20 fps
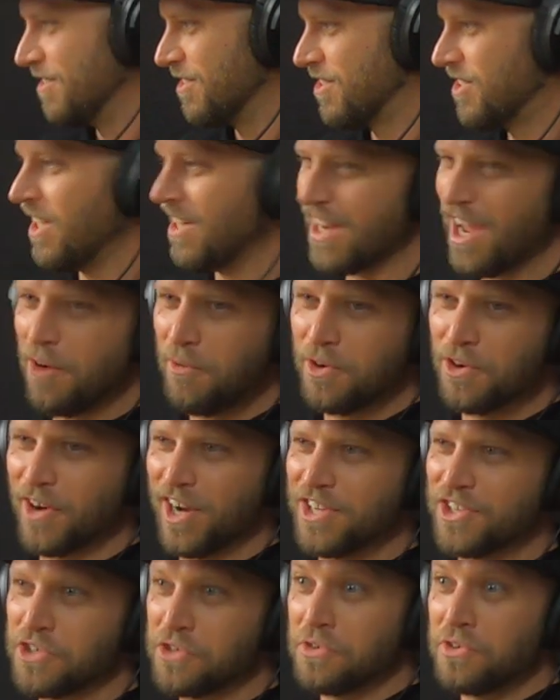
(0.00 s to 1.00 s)
shit, now what do
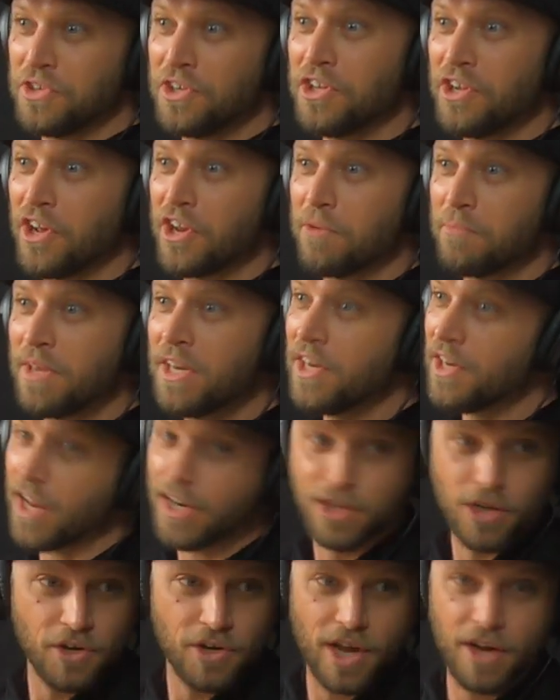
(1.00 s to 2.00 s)
I do? You know what I mean? And
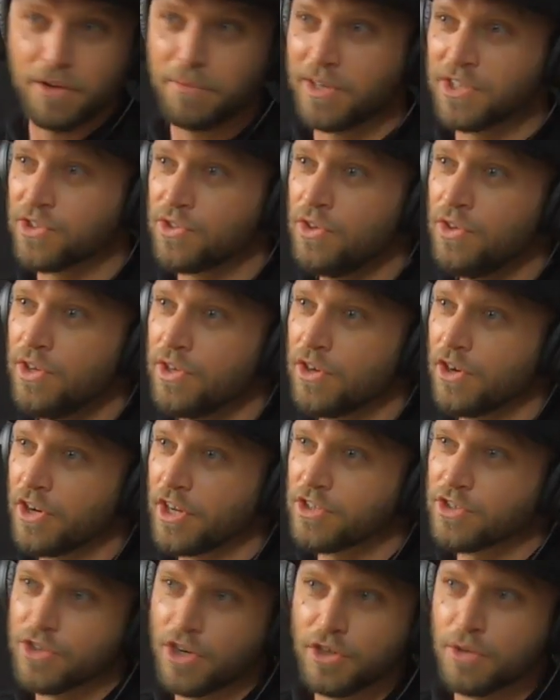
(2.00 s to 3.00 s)
I'd go down to my studio and
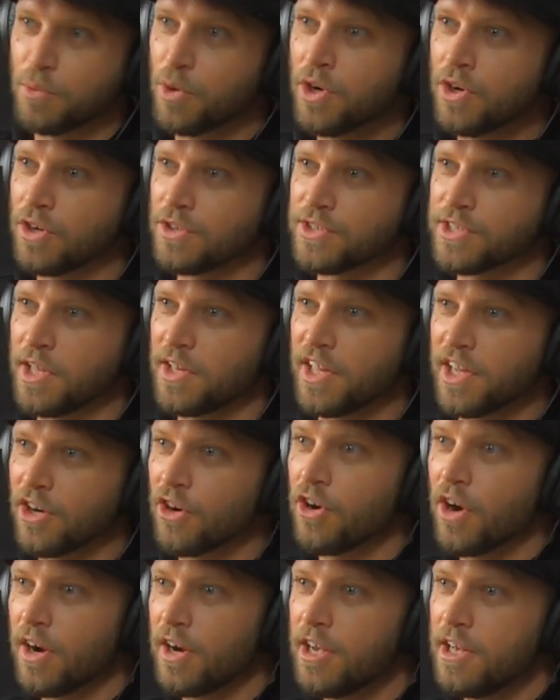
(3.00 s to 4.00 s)
I'd start to work on something
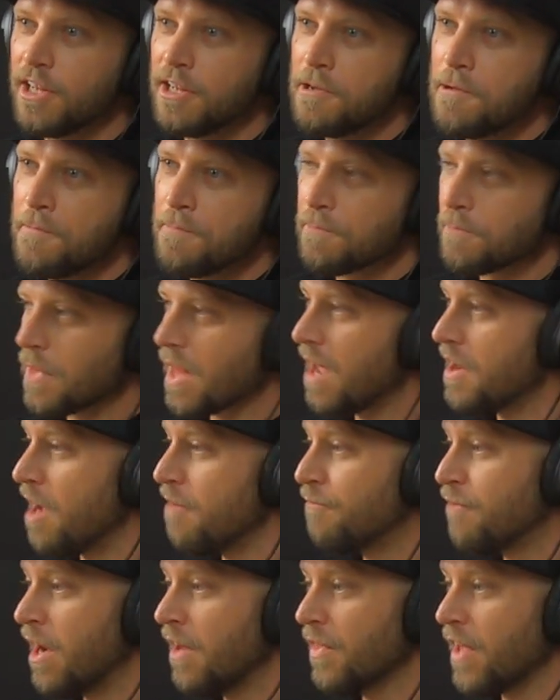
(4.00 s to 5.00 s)
or I, and I
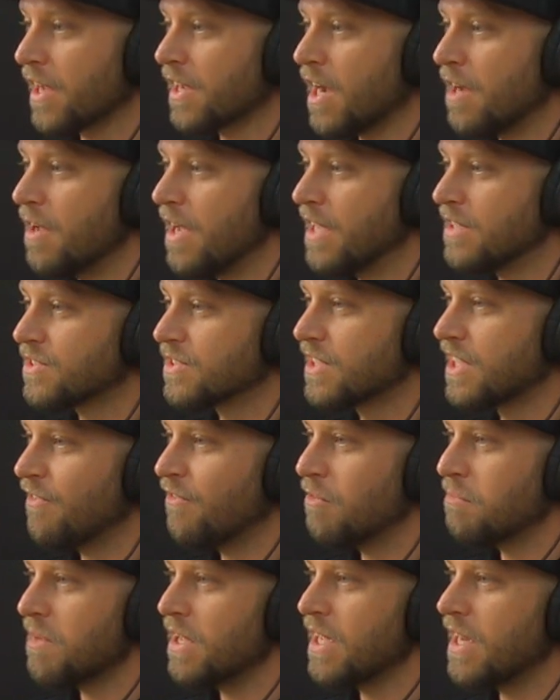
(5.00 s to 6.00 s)
found like I, it's
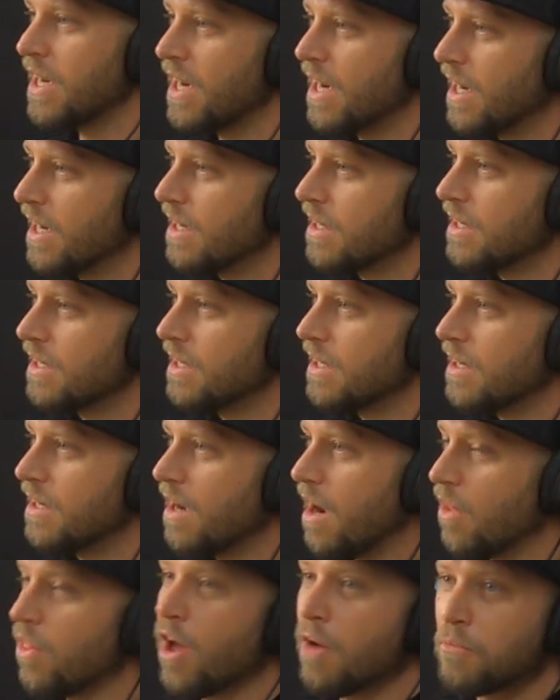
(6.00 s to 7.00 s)
given me a,
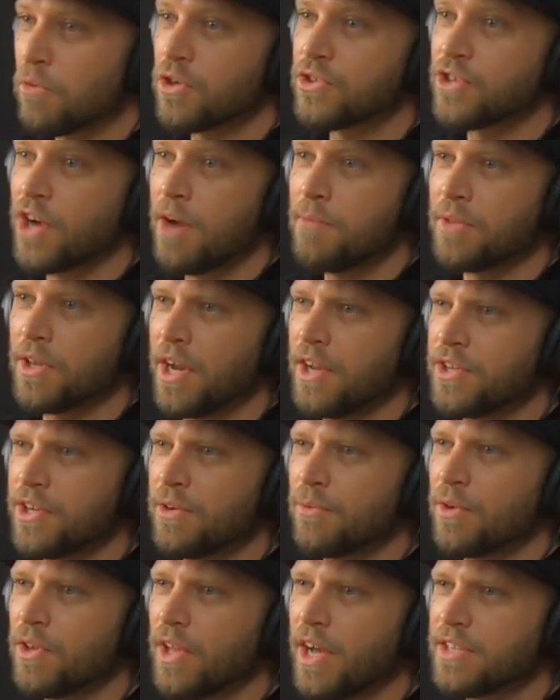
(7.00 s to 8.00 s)
a lot more time that I
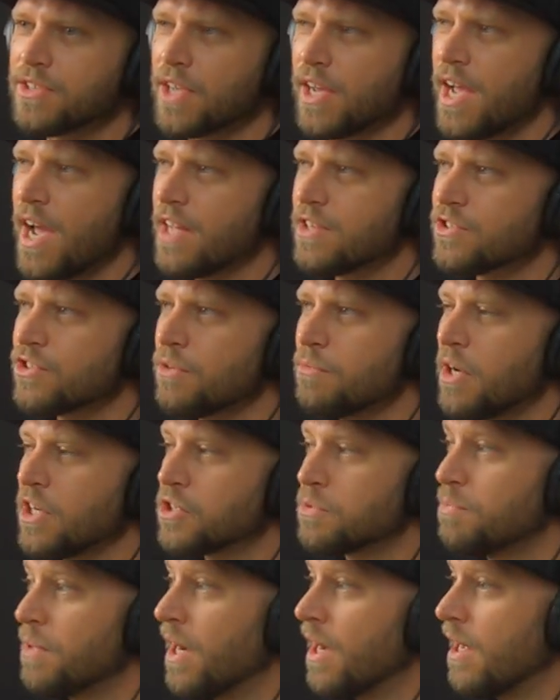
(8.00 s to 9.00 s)
didn't realize I had so
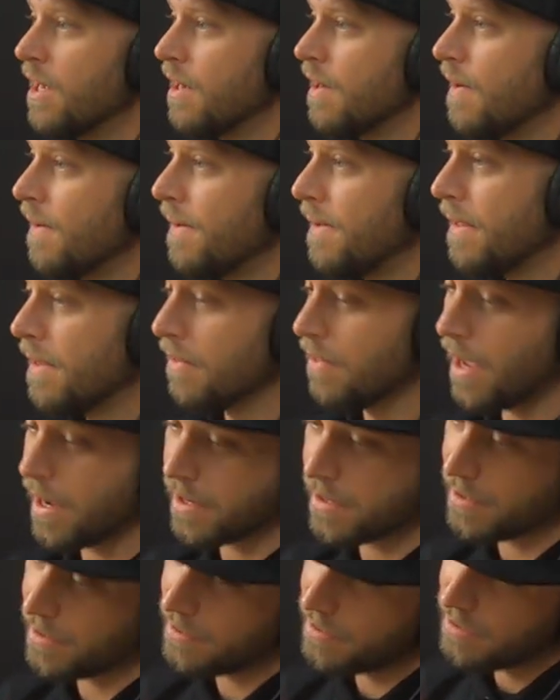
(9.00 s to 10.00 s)
much, but
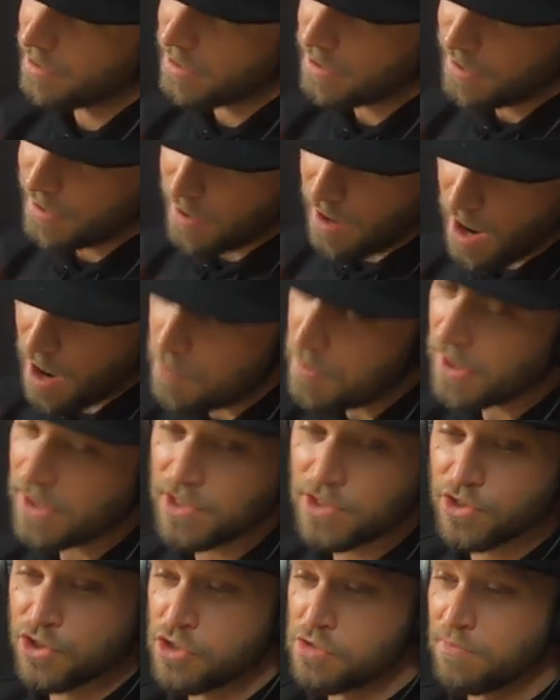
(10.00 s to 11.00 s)
like I've been
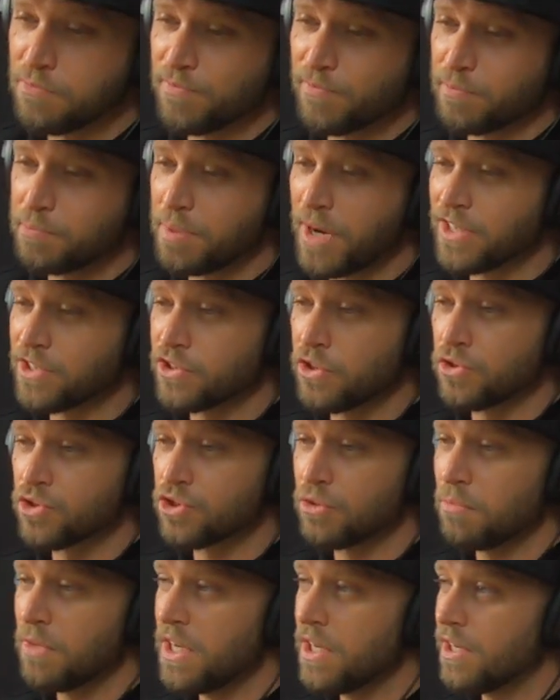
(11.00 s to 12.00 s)
consumed by
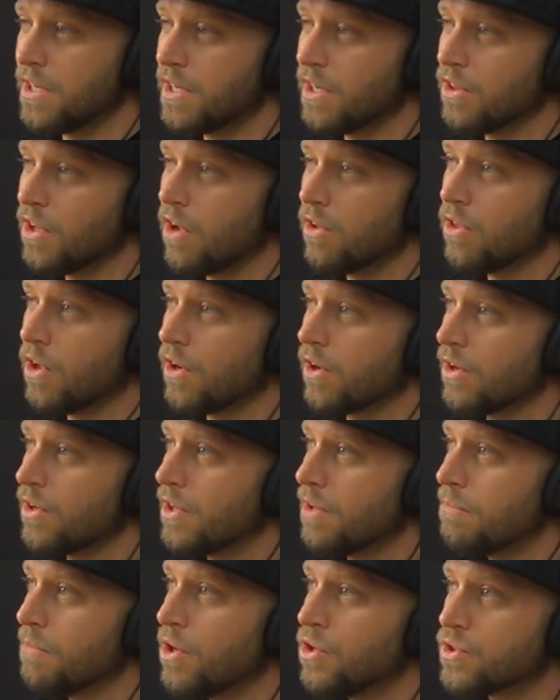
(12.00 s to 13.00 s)
social media a lot longer
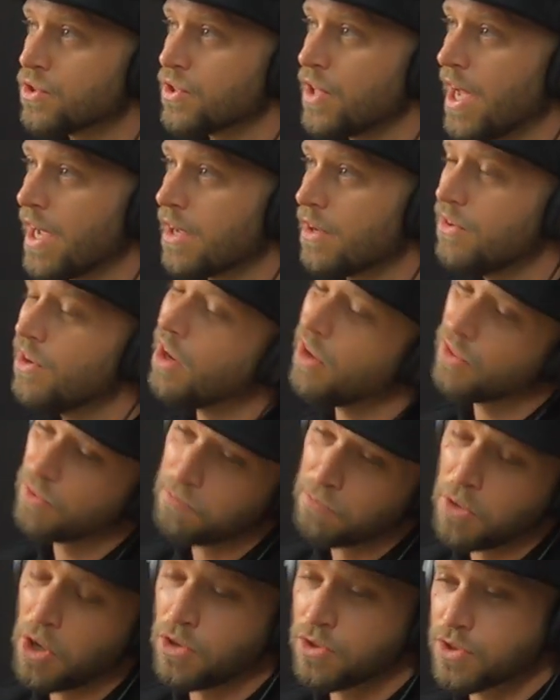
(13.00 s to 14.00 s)
than most, like not
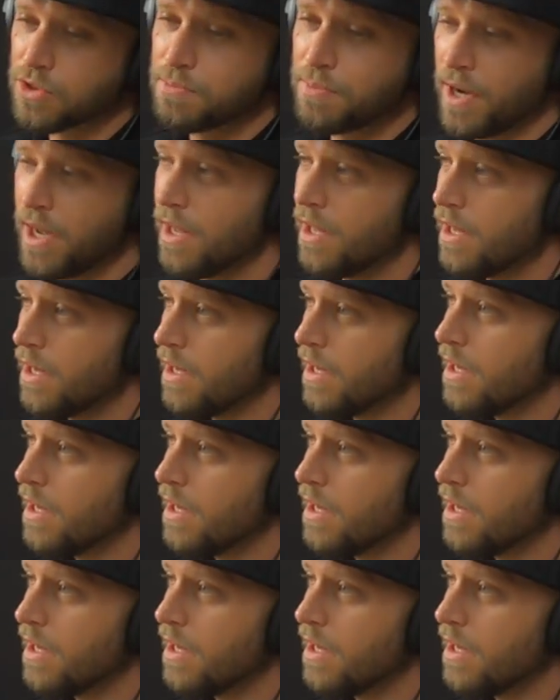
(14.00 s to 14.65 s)
most, but